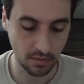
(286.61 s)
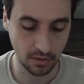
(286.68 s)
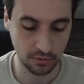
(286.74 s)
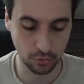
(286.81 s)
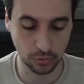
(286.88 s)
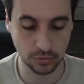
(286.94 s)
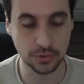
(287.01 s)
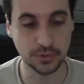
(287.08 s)

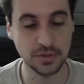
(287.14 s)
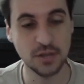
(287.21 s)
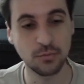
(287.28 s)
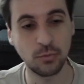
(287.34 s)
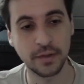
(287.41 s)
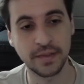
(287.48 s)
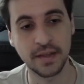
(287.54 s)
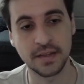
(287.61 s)
You also need
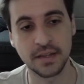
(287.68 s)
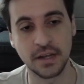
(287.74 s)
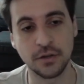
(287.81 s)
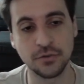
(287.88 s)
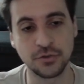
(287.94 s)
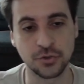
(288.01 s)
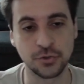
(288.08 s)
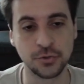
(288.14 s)
one that
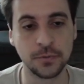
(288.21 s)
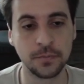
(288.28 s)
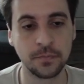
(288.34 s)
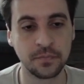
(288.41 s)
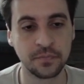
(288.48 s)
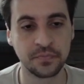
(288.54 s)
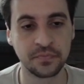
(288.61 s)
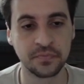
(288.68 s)
tells you
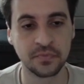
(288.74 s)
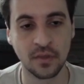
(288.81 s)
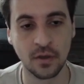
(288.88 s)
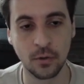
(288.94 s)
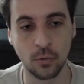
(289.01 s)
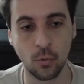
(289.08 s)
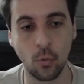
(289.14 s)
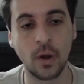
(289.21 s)

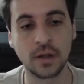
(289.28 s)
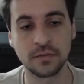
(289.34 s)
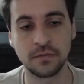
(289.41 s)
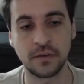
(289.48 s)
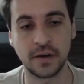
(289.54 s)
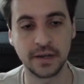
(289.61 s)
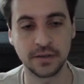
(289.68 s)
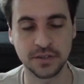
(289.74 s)
what
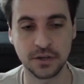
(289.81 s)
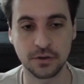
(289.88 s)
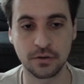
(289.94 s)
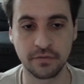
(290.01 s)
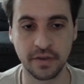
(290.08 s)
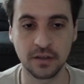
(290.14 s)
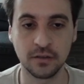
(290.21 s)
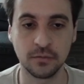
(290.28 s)
files are
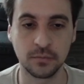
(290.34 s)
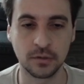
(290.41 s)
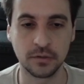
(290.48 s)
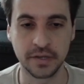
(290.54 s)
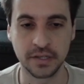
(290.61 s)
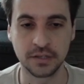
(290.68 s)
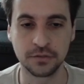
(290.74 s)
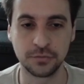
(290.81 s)
available
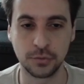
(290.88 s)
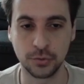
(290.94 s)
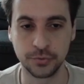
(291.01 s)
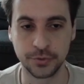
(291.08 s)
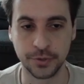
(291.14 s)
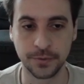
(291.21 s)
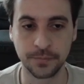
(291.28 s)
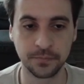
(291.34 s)
in a
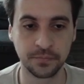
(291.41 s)
folder.